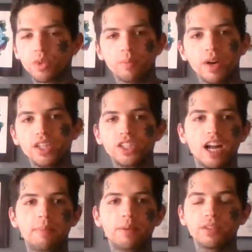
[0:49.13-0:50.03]
Price
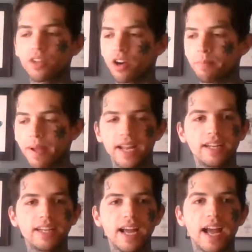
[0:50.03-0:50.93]
shoppers are a pain
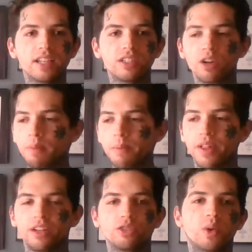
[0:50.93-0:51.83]
in the ass. People
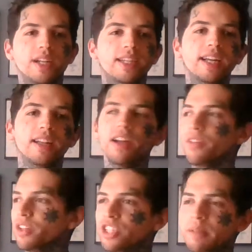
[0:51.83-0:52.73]
that just want to get
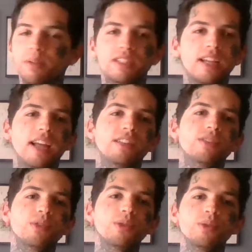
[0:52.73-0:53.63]
the cheapest
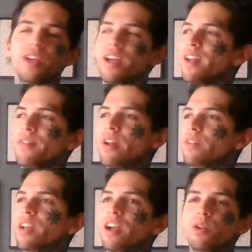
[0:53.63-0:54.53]
tattoos. They
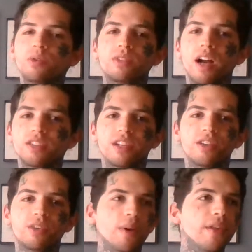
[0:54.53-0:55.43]
don't care who does it
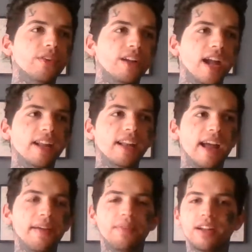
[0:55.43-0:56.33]
or where they're getting it
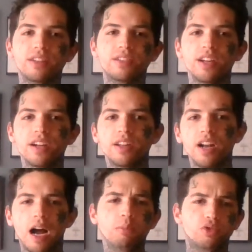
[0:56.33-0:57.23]
at. They just,
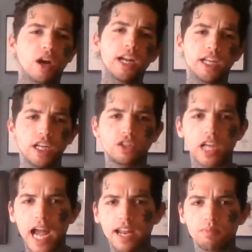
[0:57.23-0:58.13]
I'm trying to get
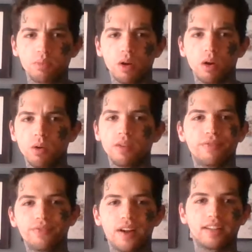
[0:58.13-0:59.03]
tatted, bro.
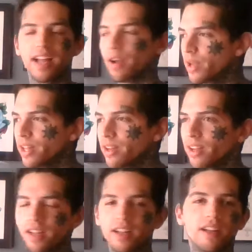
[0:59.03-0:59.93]
Fuck that. We
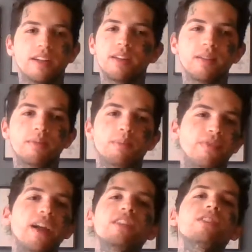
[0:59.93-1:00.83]

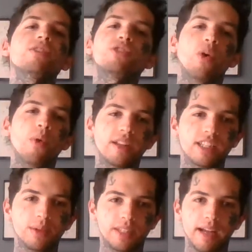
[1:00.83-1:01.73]
Professionals don't want
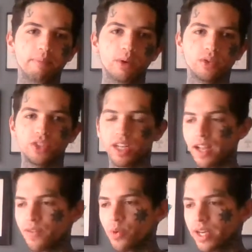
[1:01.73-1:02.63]
to deal with that bullshit.
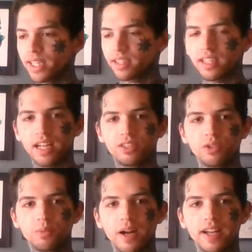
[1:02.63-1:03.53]
If you want to get
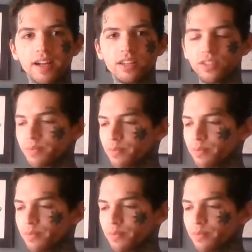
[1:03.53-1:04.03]
tattooed by us,